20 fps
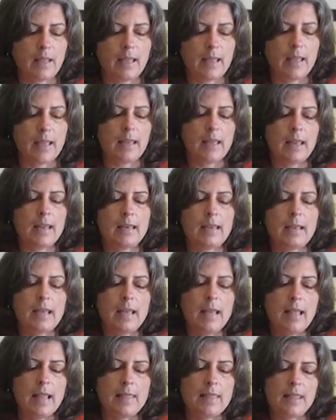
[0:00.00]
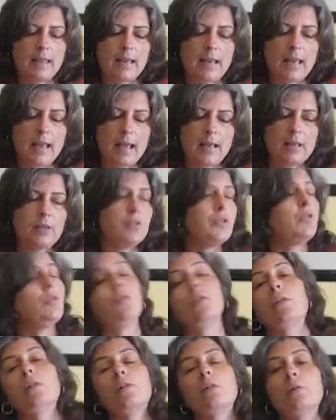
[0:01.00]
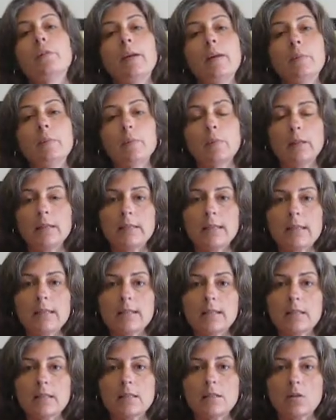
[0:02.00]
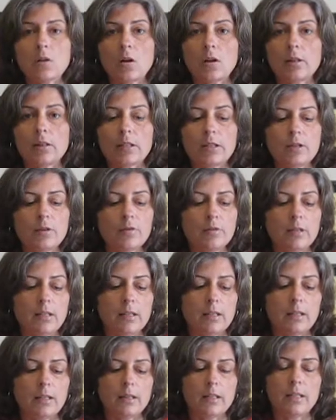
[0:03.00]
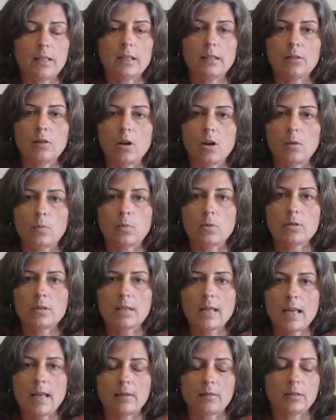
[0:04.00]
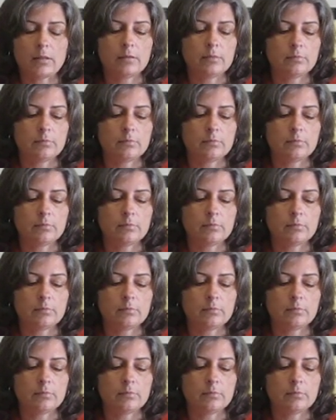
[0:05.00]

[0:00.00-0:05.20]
And then as your grip releases on the unit, the alarm will sound.